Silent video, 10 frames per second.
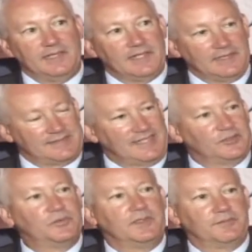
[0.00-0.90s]
in a
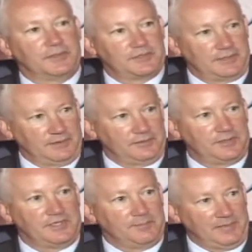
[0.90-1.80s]
sense we've returned
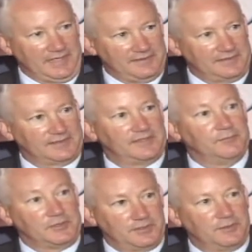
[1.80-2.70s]
to the basics and
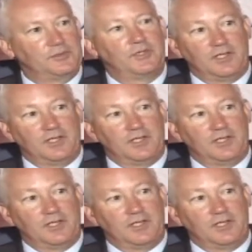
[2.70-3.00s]
returned to